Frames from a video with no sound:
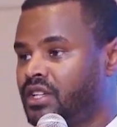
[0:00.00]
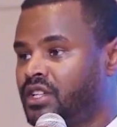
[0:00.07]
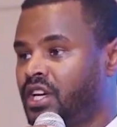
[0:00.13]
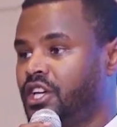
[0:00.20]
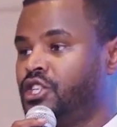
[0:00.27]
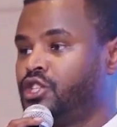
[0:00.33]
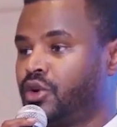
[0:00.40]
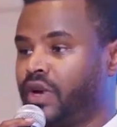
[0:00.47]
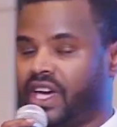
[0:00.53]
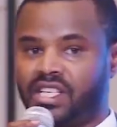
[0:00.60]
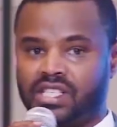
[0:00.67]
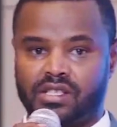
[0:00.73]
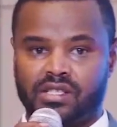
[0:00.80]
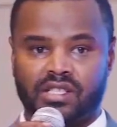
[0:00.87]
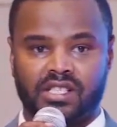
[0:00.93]
the
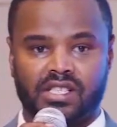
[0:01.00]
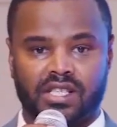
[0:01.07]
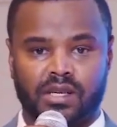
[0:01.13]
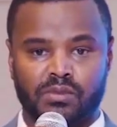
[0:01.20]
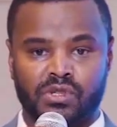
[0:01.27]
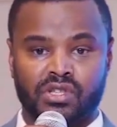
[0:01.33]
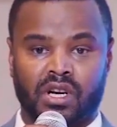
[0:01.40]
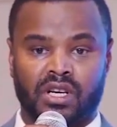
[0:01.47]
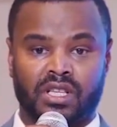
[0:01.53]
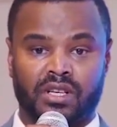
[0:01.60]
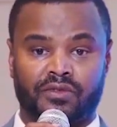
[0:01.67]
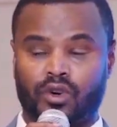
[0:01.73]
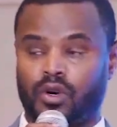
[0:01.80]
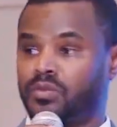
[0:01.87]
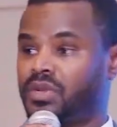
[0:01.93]
education system,
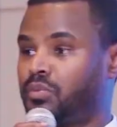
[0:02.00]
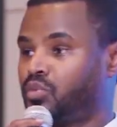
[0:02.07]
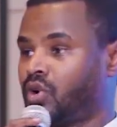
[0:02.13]
starting from the